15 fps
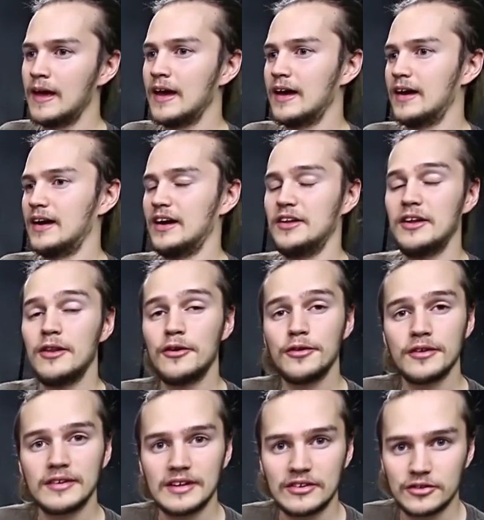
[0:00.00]
Another
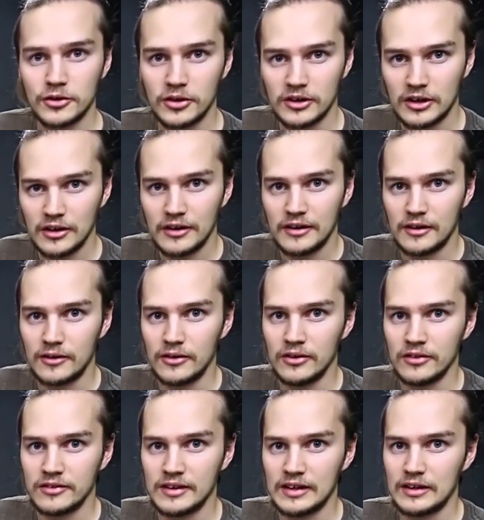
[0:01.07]
thing that's going on here
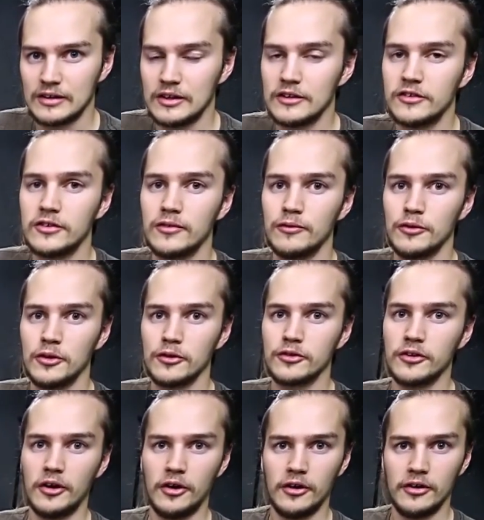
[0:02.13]
is that lots of notes
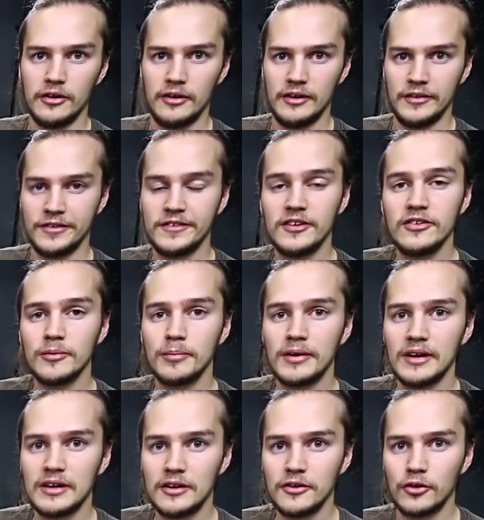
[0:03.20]
are
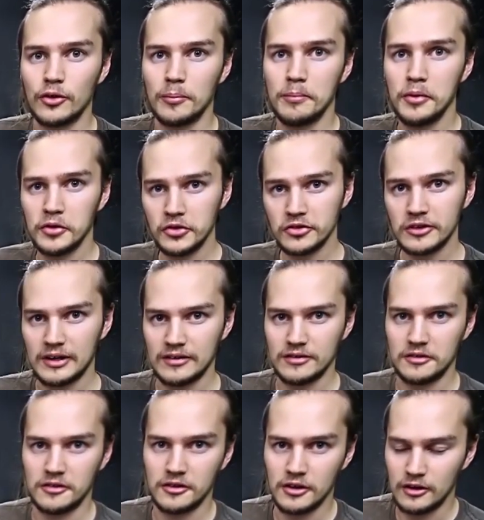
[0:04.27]
anticipated or pushed, as
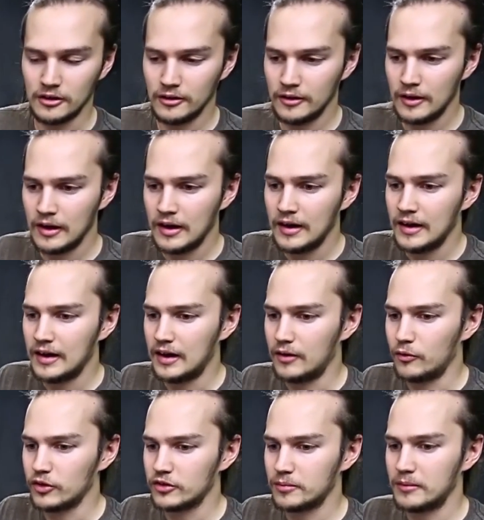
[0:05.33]
they're called,
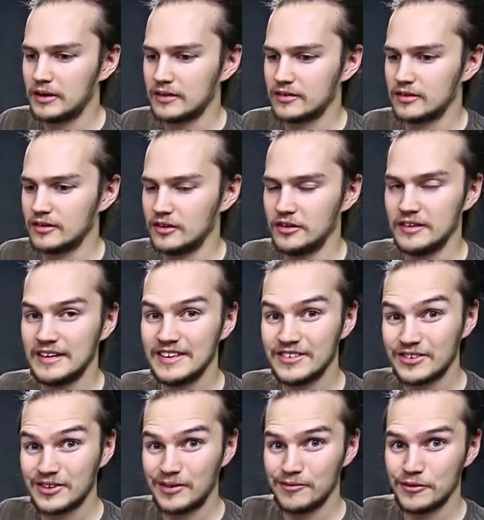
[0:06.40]
which makes it another
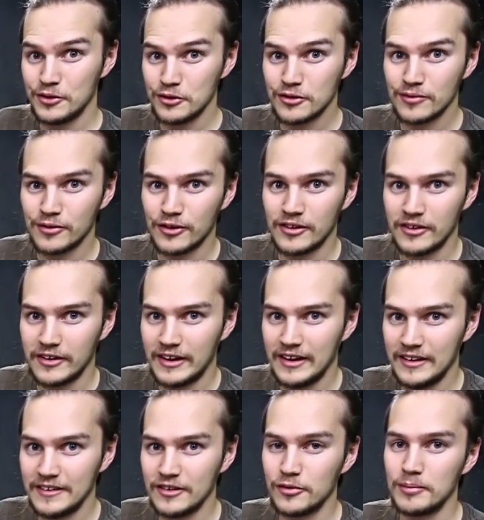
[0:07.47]
confusion for our
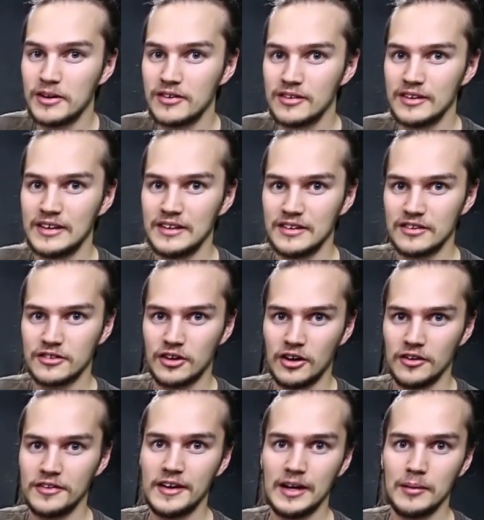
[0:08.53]
head, especially in this
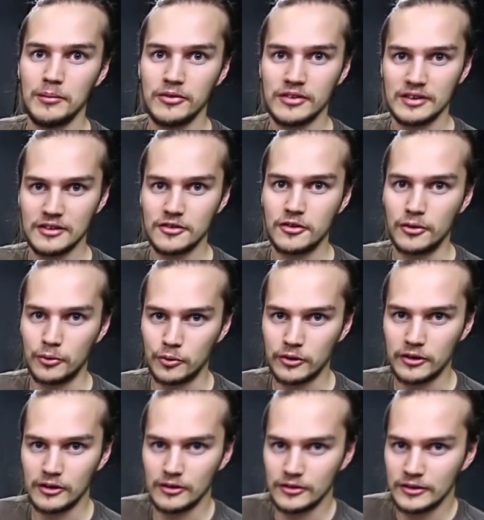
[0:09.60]
odd time signature
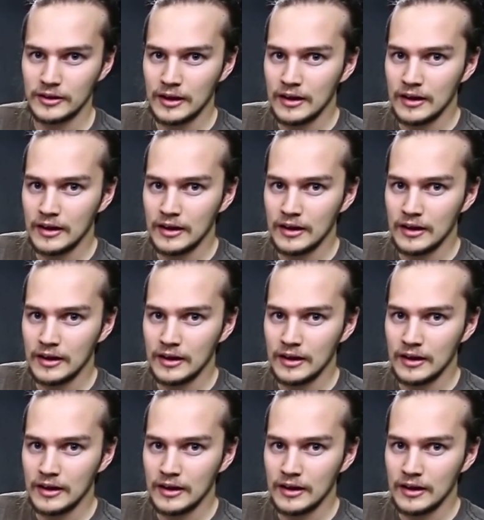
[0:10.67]
world.